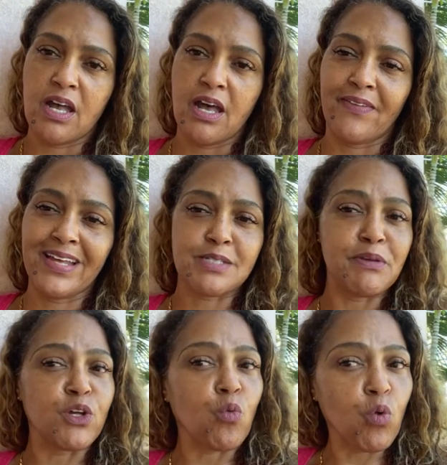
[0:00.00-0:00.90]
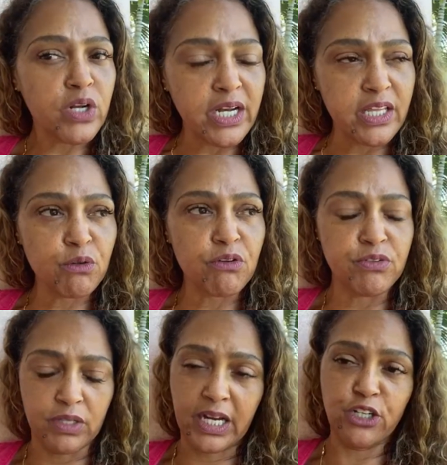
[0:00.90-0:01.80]
That doesn't mean there weren't any. There were a
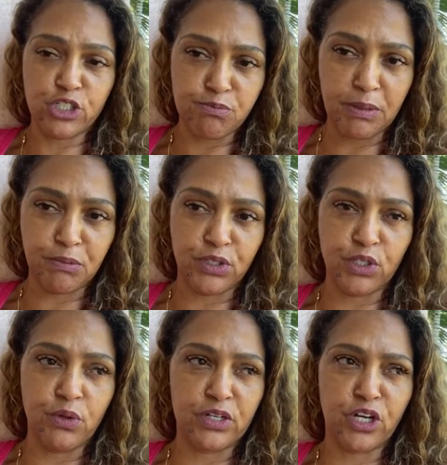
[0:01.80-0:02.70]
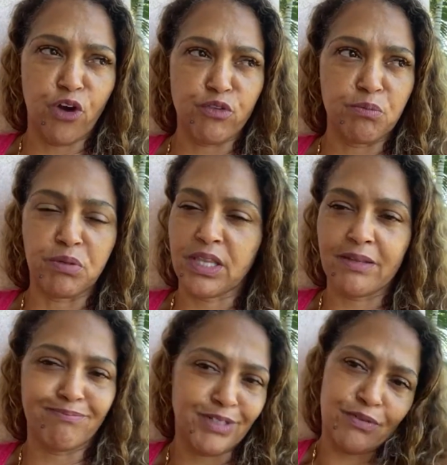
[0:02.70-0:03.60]
few, like I know some people here who had COVID, but they
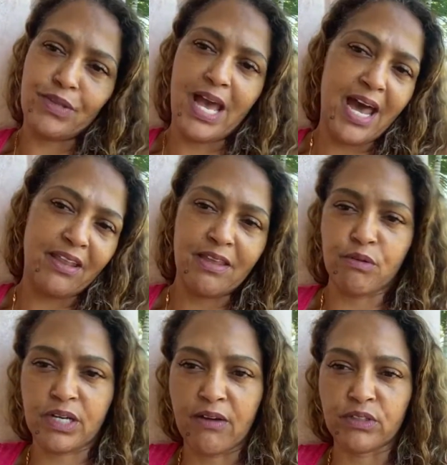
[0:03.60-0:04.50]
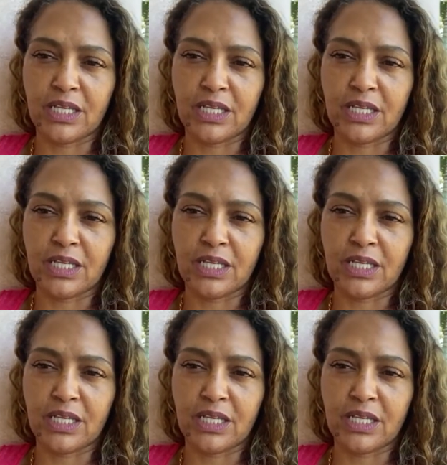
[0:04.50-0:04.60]
had it and they recovered.